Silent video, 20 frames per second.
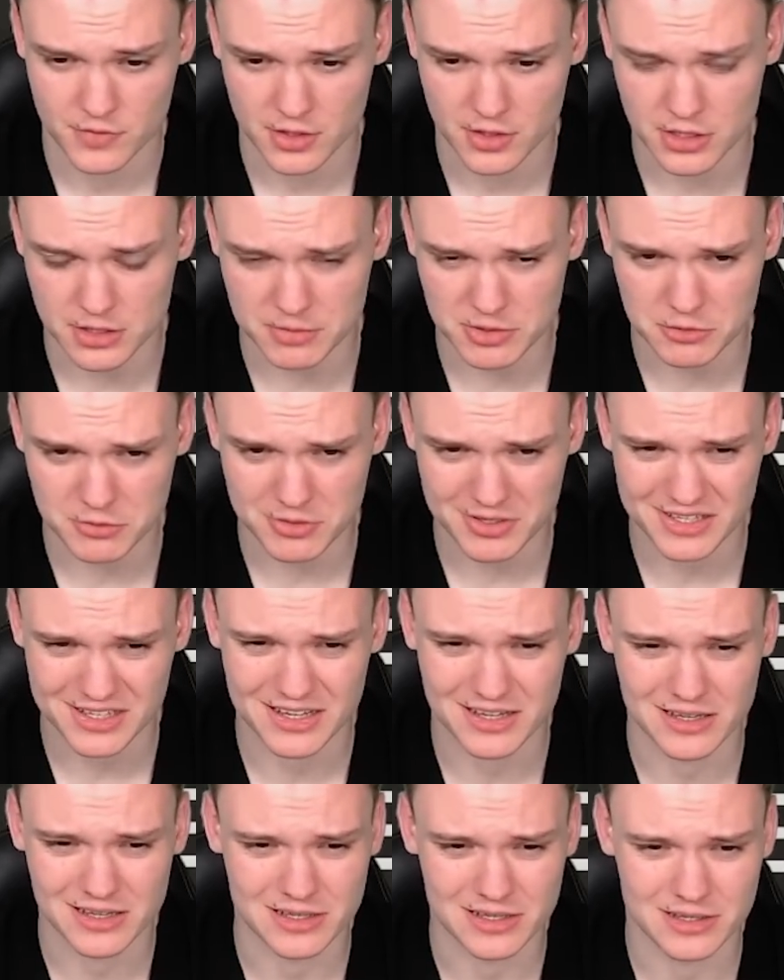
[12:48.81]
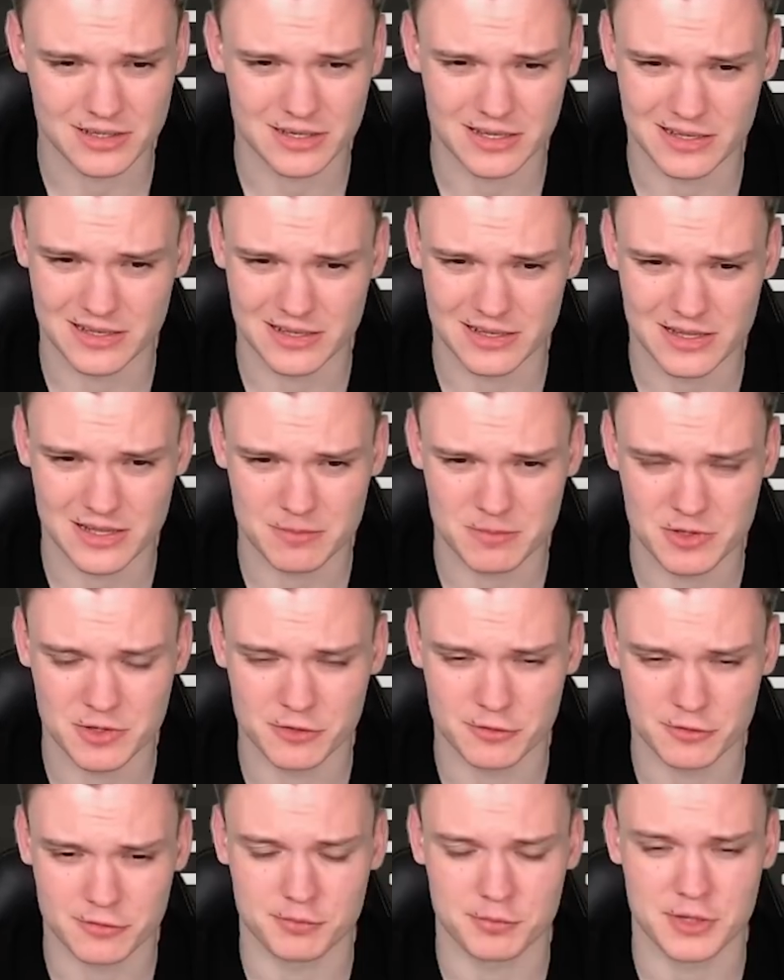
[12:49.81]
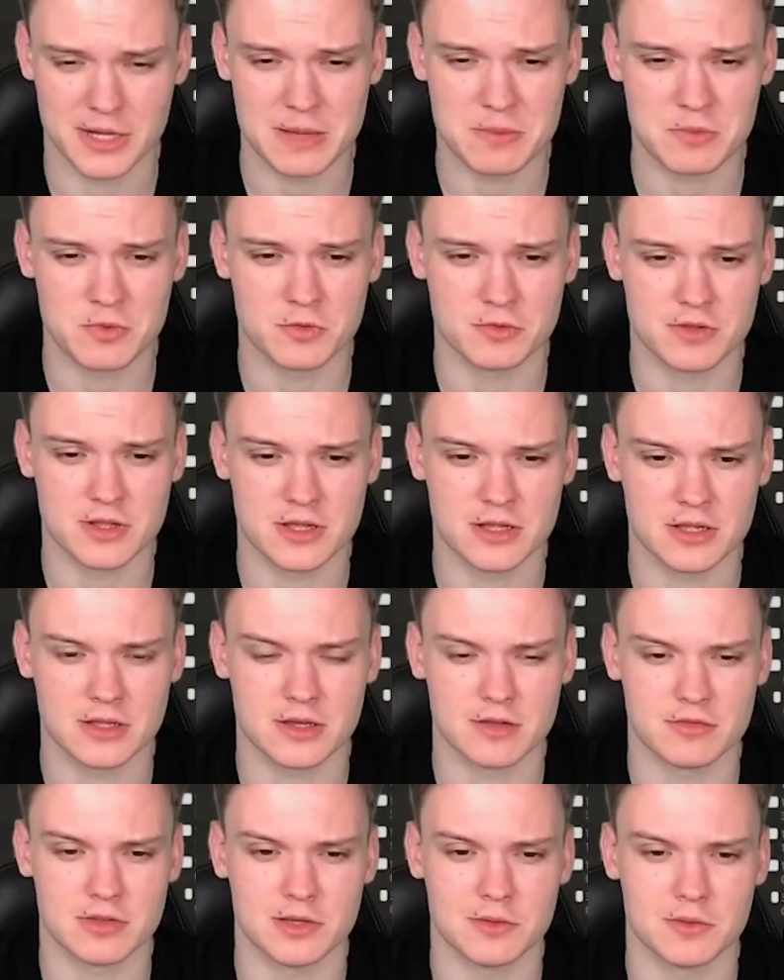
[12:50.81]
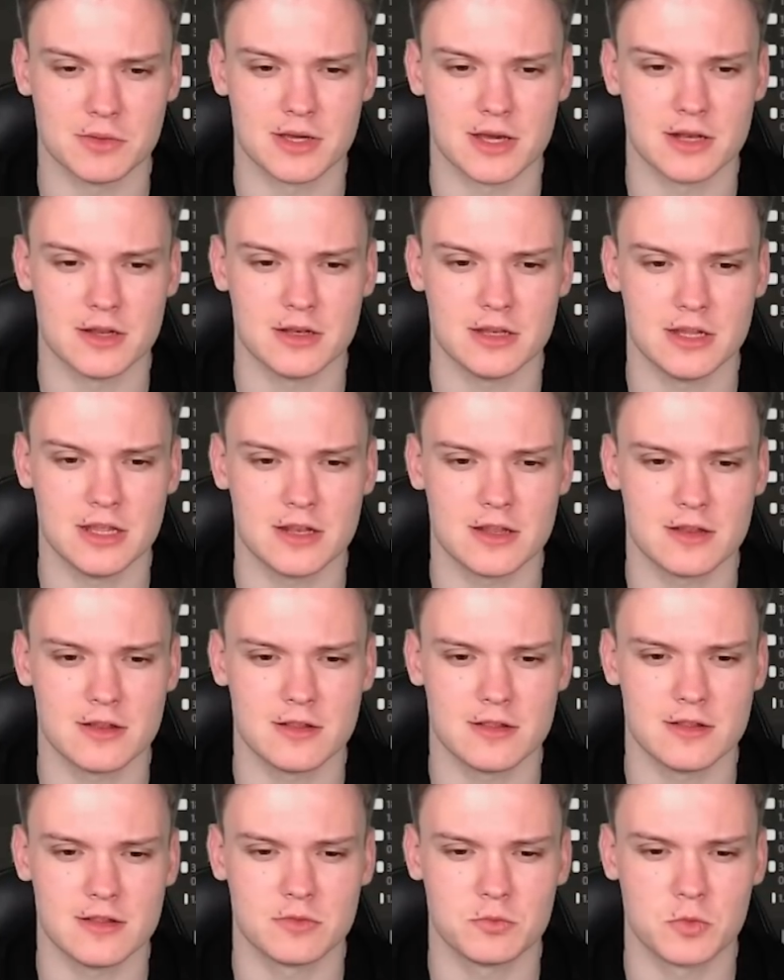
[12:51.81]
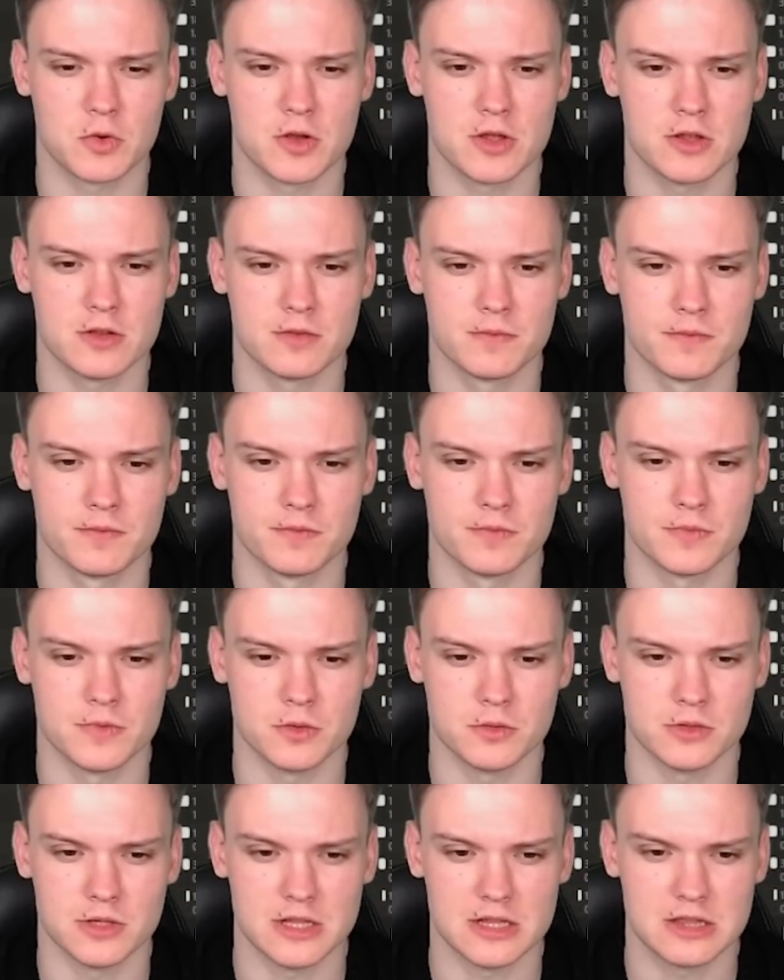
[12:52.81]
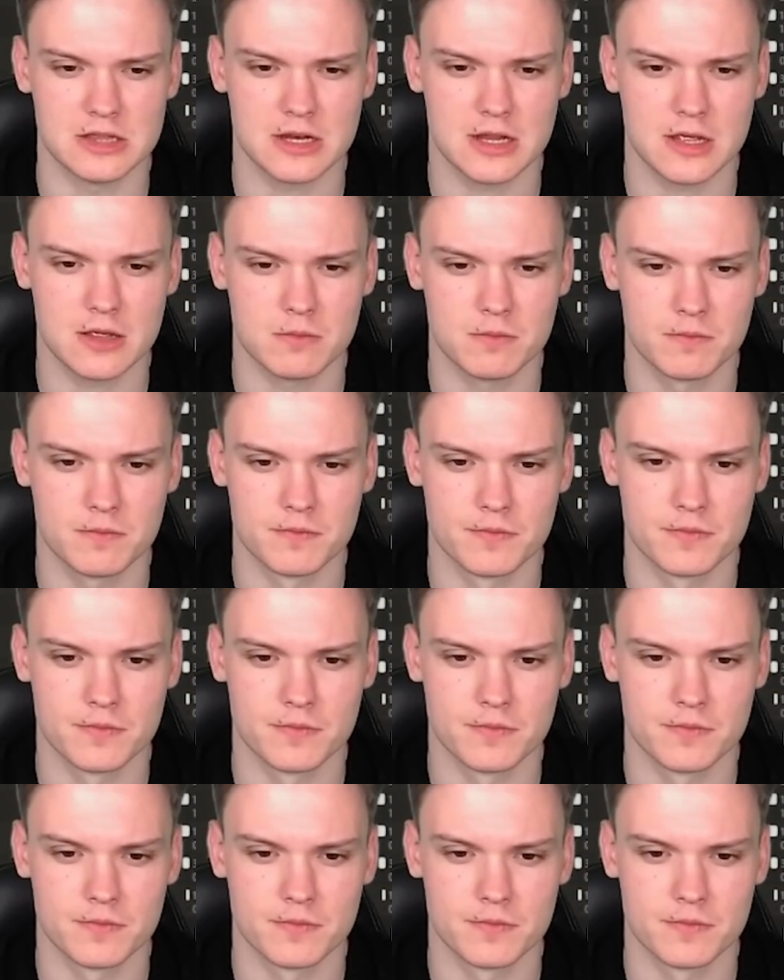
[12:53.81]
Gonna be doing a little bit of pre-moving. I think we kind of need it at this point. Rook D3.